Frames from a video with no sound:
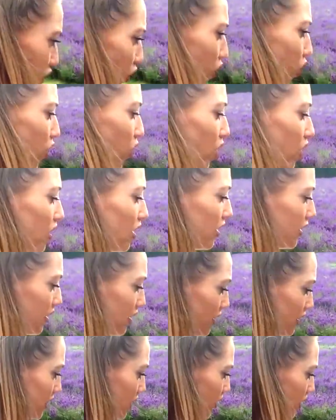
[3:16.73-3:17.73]
or
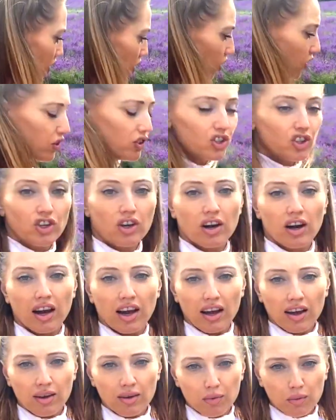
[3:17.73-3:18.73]
hot
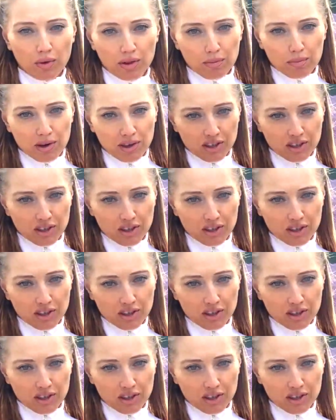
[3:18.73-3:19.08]
chocolate with a